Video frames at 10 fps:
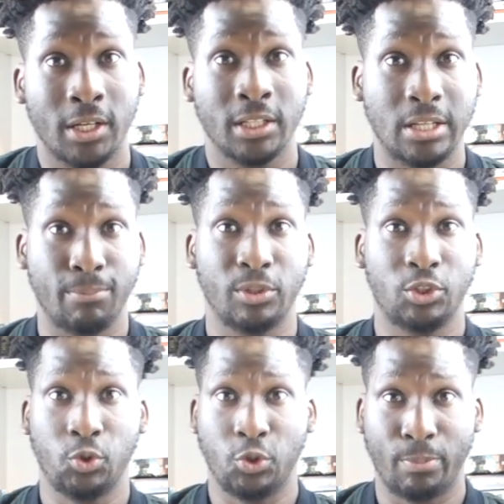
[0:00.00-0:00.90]
Number 2,
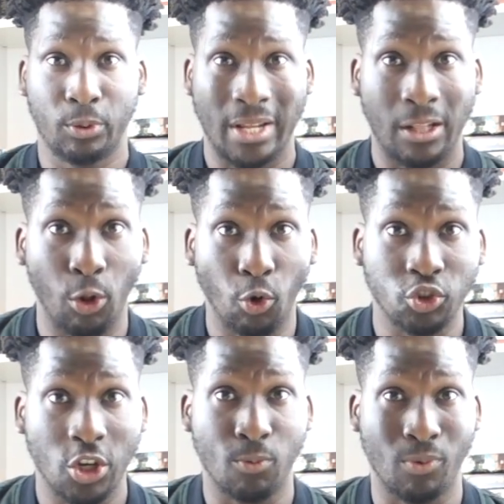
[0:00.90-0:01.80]
you build a
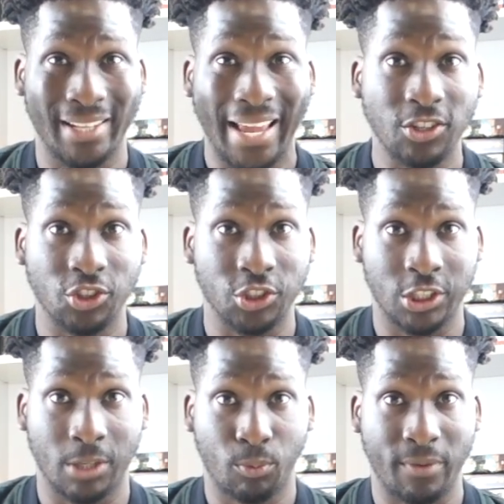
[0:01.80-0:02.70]
long-term
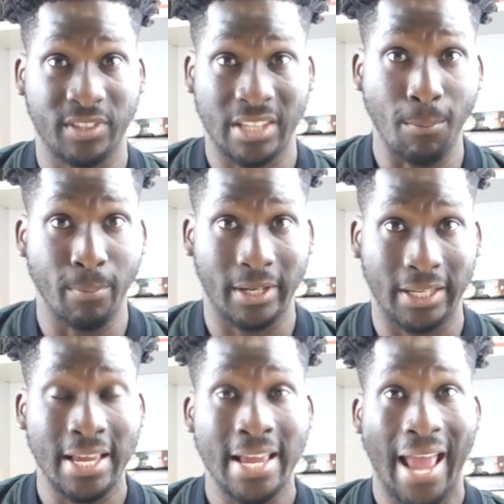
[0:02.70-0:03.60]
relationship with somebody
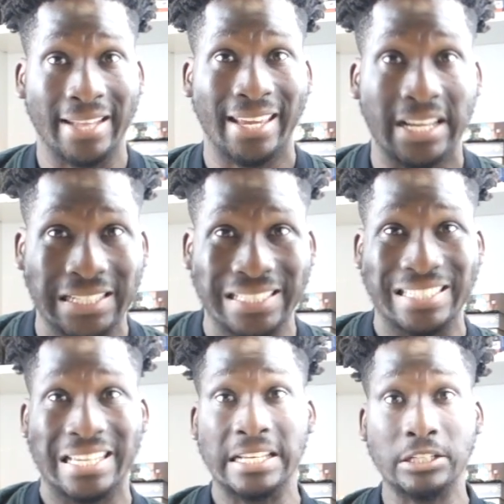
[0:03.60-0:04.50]
and they
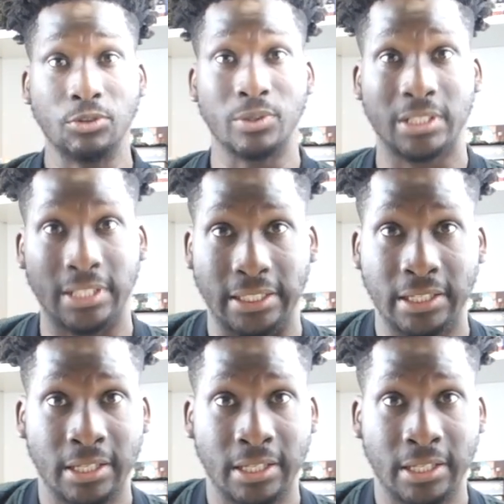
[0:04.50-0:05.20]
continuously